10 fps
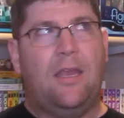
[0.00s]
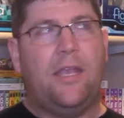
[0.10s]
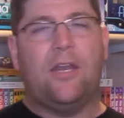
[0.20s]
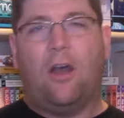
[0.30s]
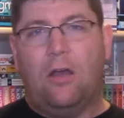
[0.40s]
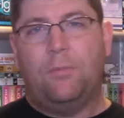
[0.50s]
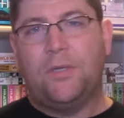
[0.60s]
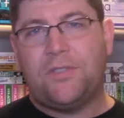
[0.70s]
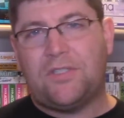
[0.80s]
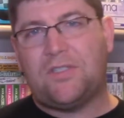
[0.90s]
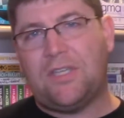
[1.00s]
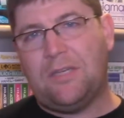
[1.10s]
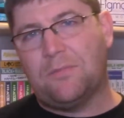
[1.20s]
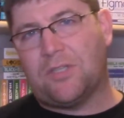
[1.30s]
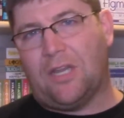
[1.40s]
it almost
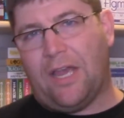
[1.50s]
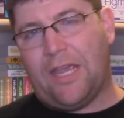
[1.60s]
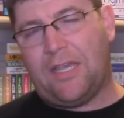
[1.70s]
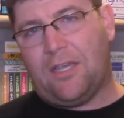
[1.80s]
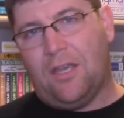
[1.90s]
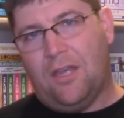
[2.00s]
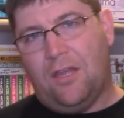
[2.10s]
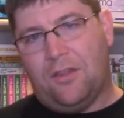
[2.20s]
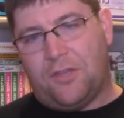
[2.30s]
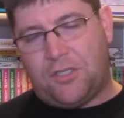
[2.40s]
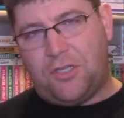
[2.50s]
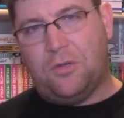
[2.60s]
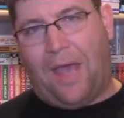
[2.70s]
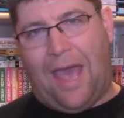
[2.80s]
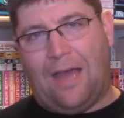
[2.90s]
seems like the
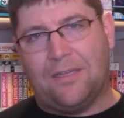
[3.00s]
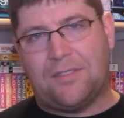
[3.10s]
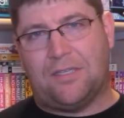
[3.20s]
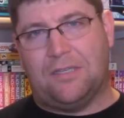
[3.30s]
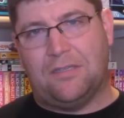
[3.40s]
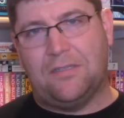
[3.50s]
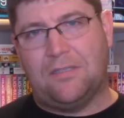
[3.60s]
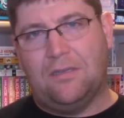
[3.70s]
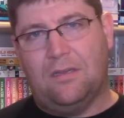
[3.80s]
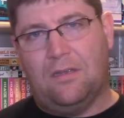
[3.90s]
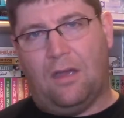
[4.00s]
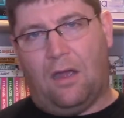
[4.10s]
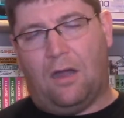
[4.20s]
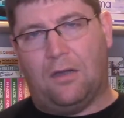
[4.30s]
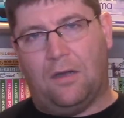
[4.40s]
two Alices
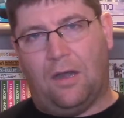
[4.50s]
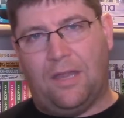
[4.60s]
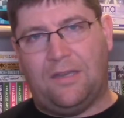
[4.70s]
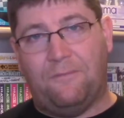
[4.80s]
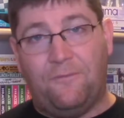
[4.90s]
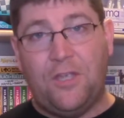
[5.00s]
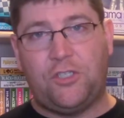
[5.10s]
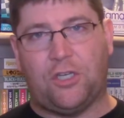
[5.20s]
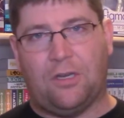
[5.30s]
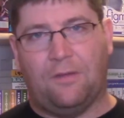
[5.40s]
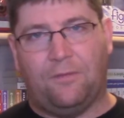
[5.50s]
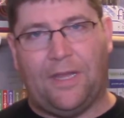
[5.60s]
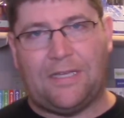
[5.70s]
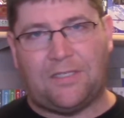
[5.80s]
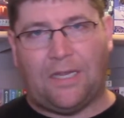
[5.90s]
are a division of
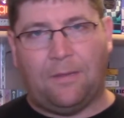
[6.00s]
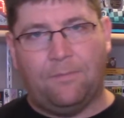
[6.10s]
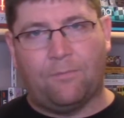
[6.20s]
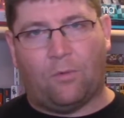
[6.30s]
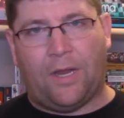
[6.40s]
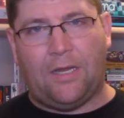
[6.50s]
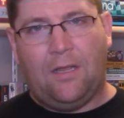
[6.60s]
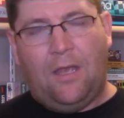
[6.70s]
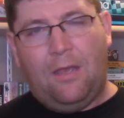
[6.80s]
Lacie, right?